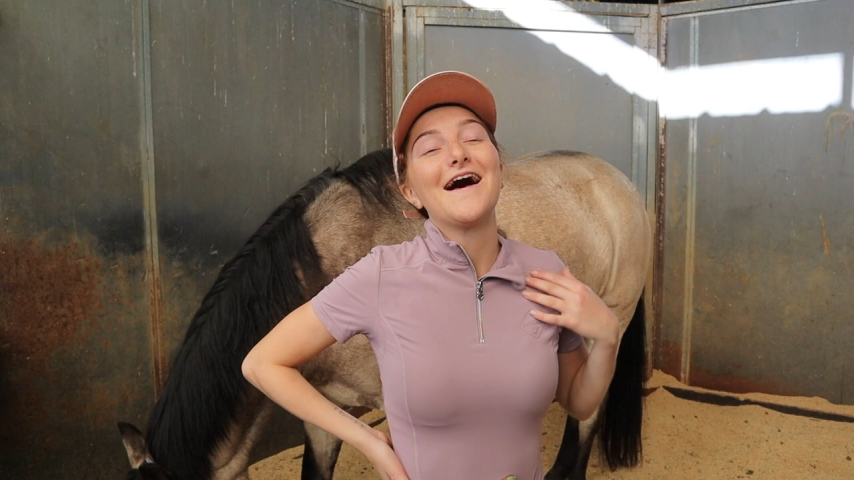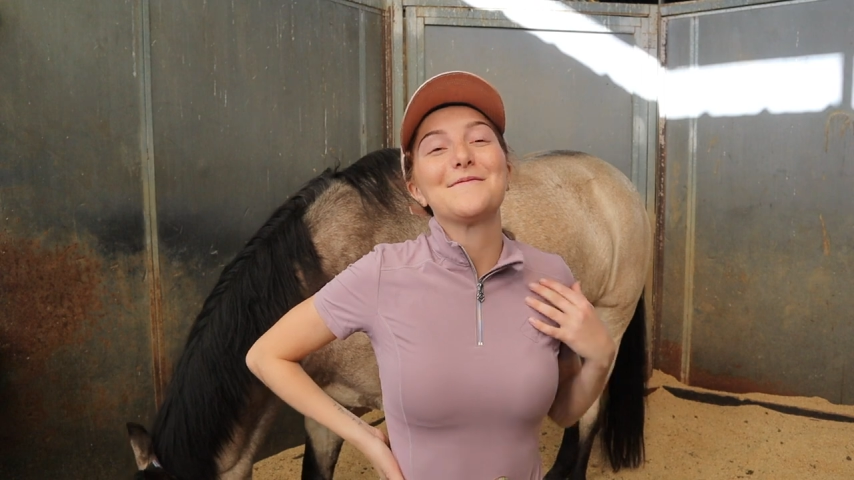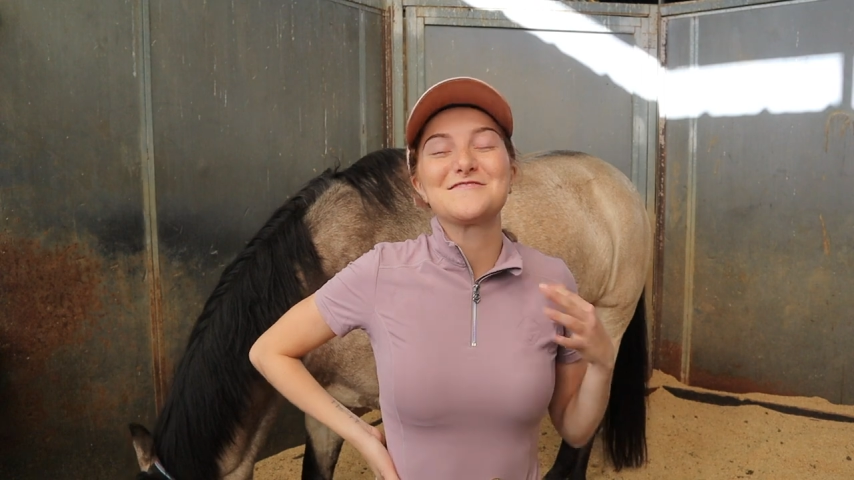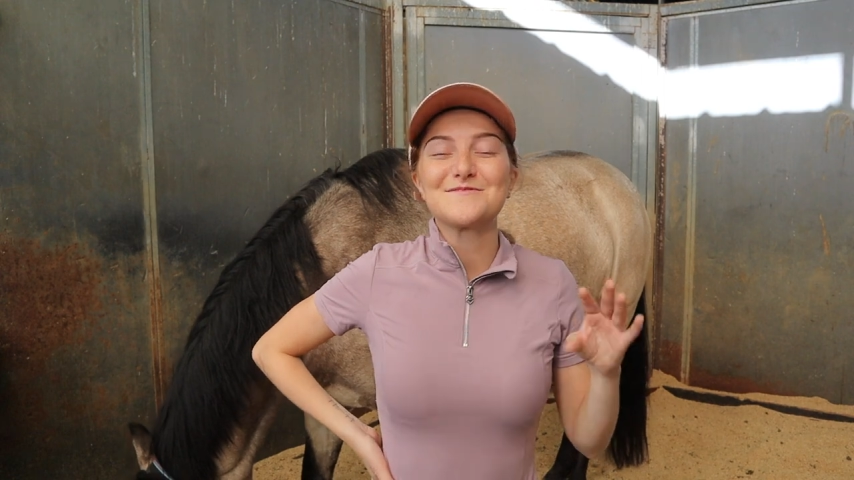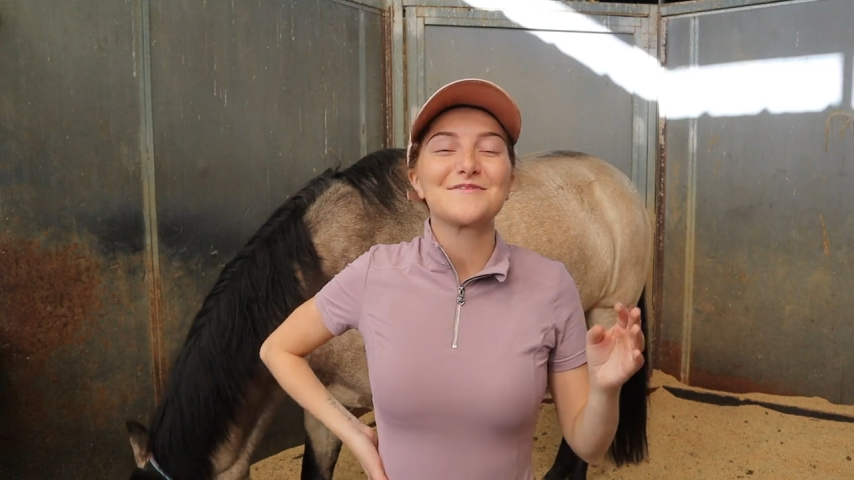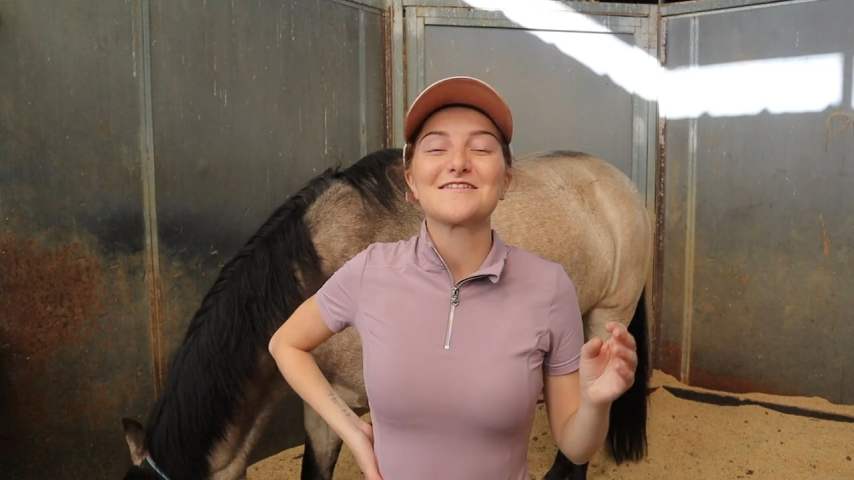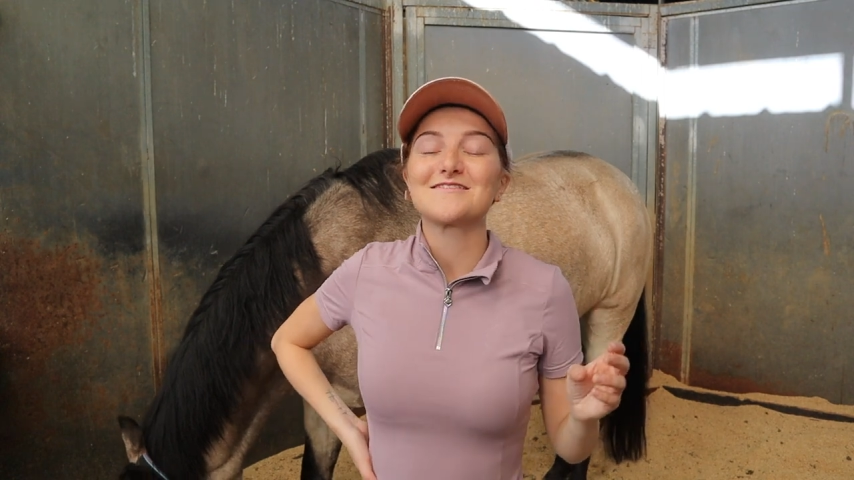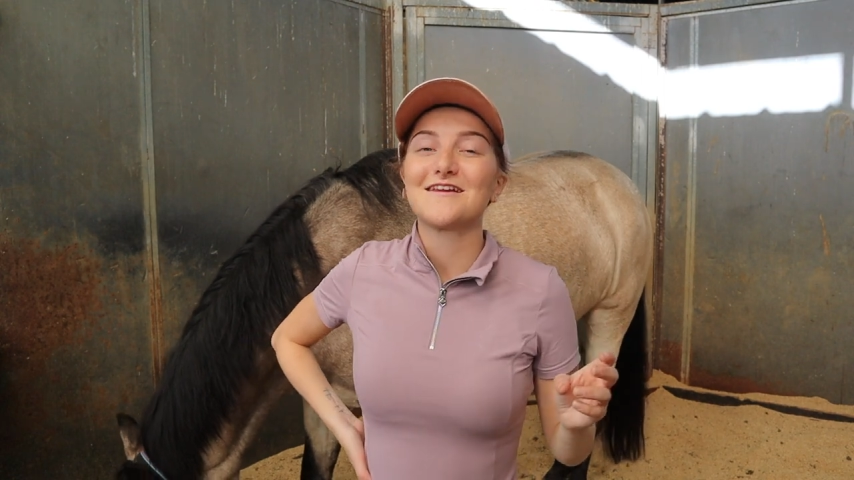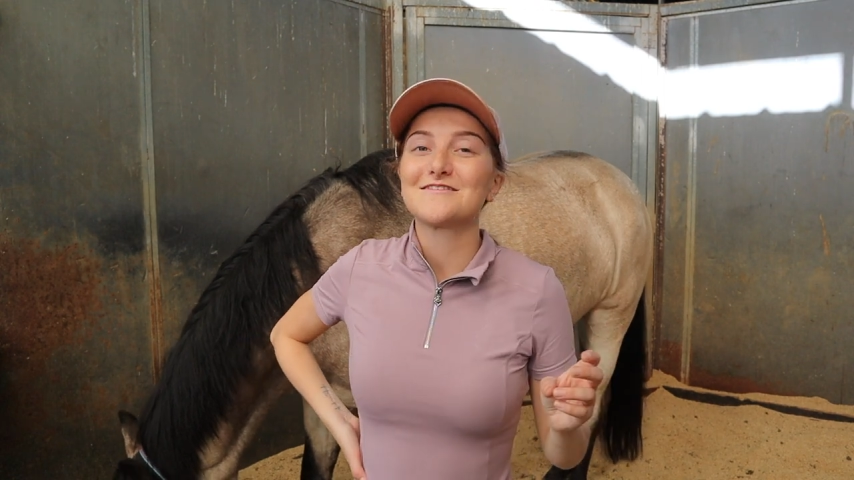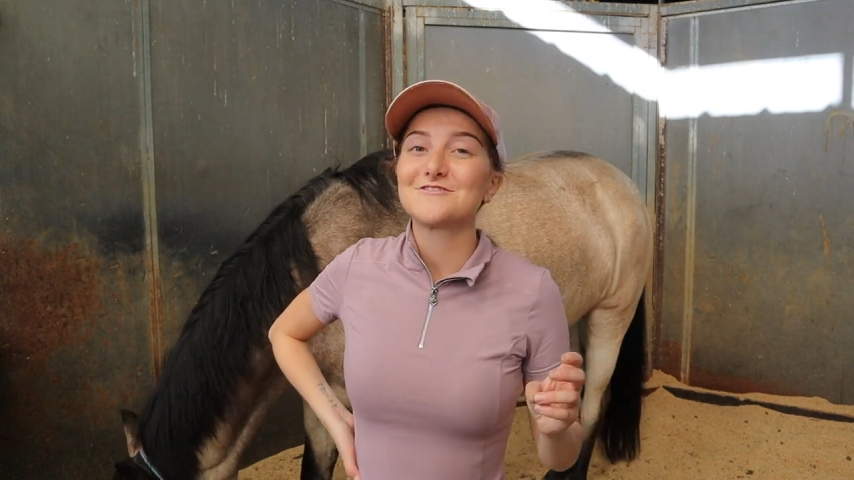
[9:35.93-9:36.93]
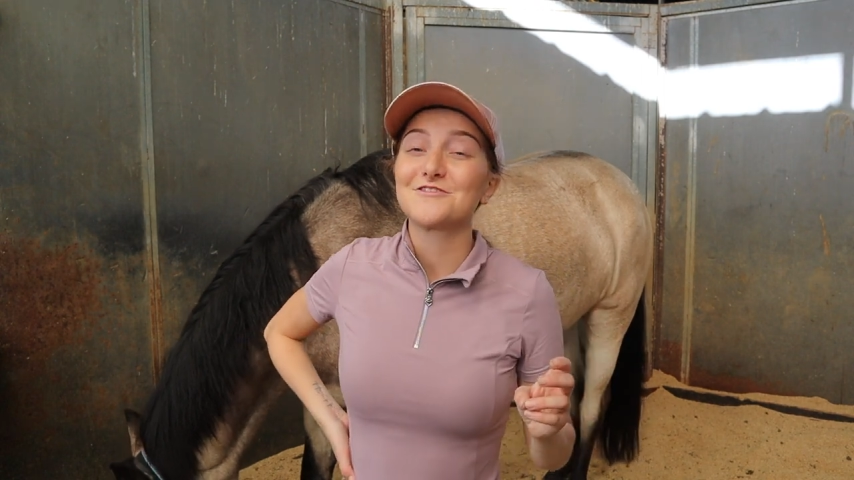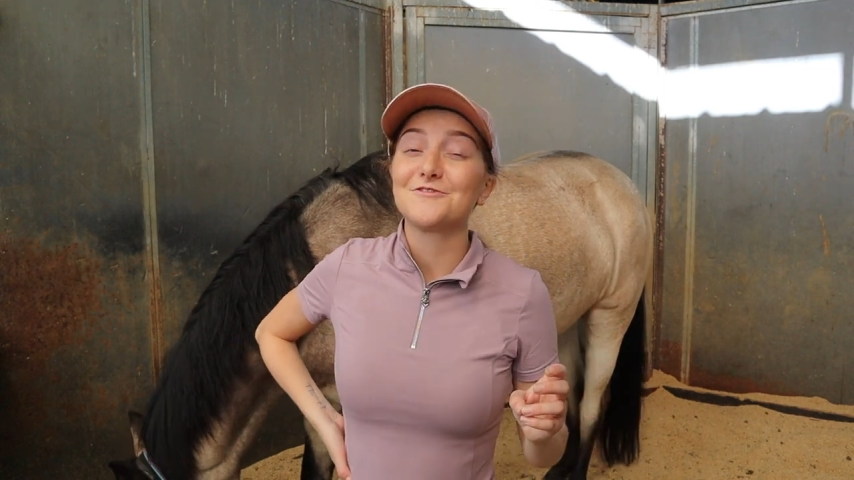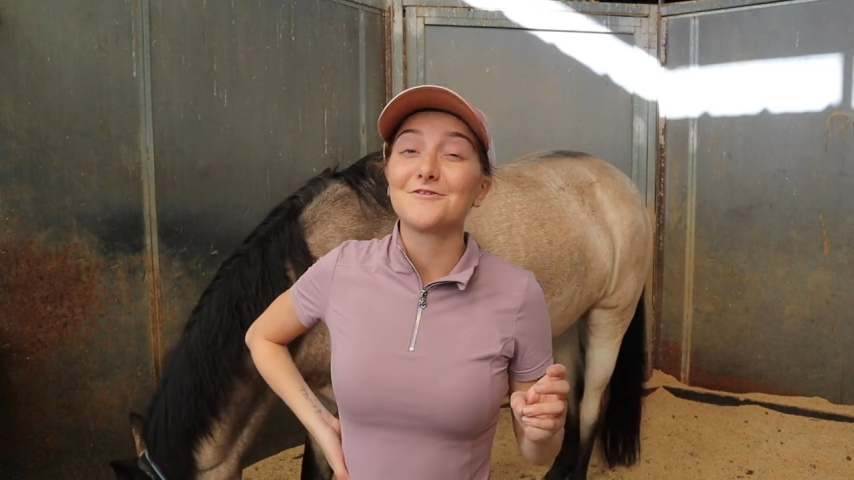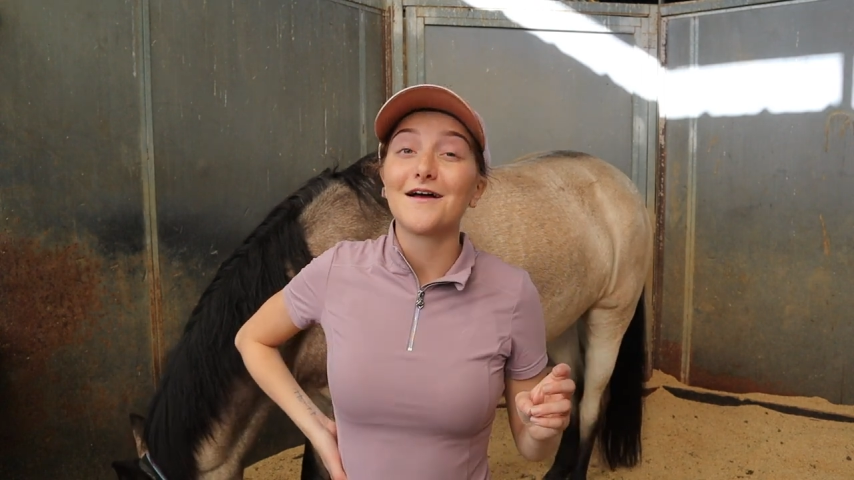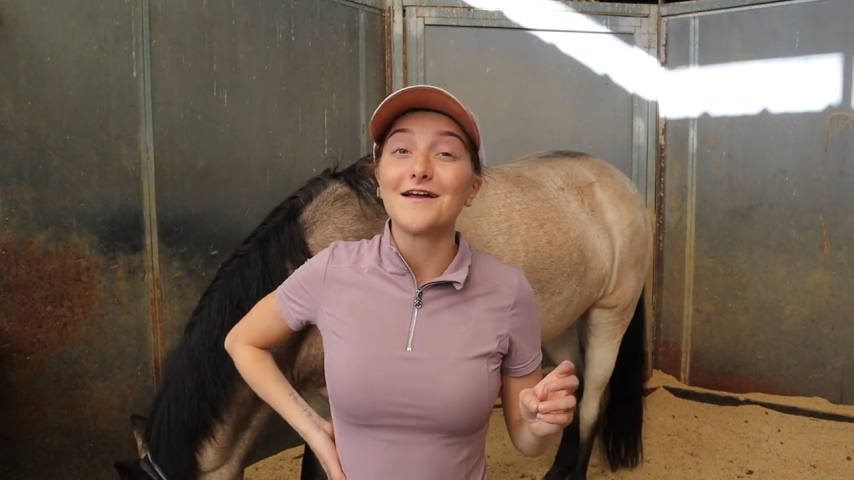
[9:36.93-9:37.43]
I'm super excited to show
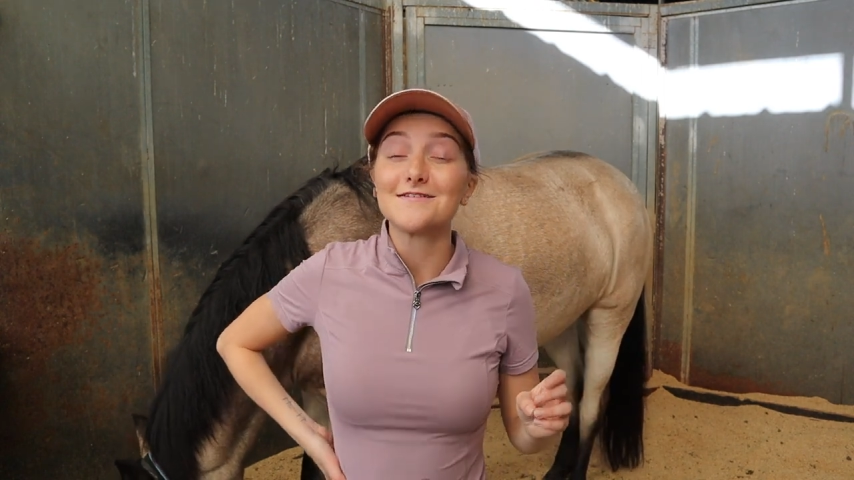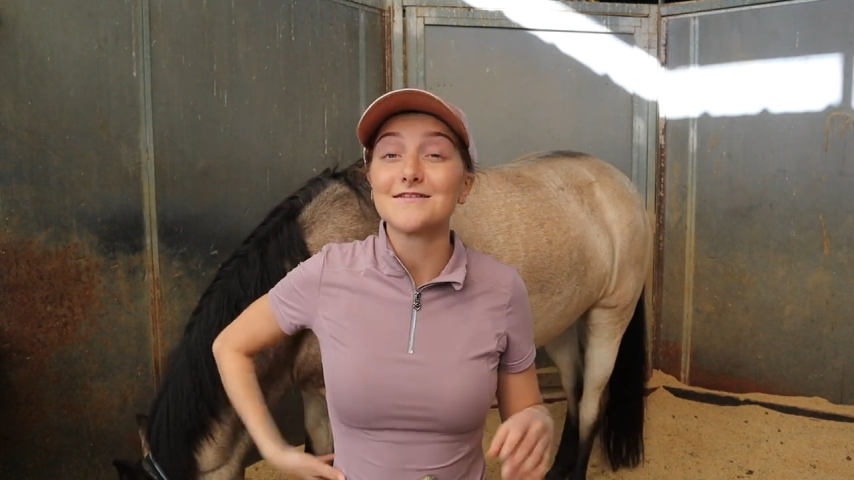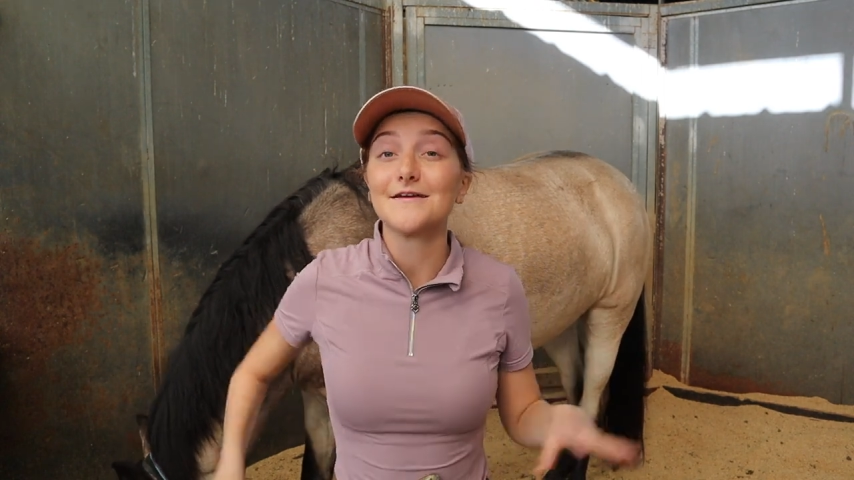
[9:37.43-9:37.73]
you guys